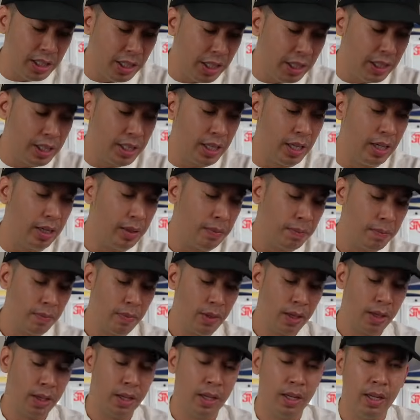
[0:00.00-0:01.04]
decent.
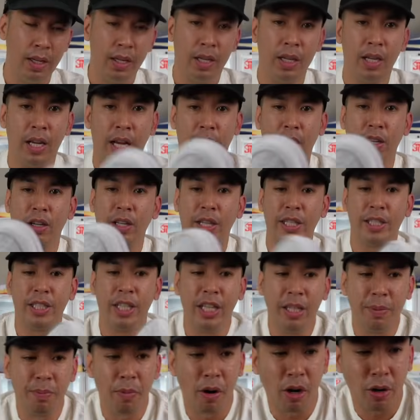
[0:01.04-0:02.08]
Hey, look at the
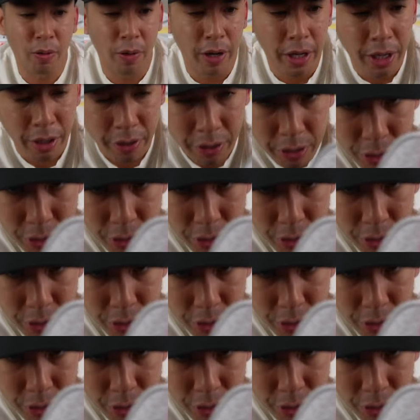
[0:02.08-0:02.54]
teeth mark right here on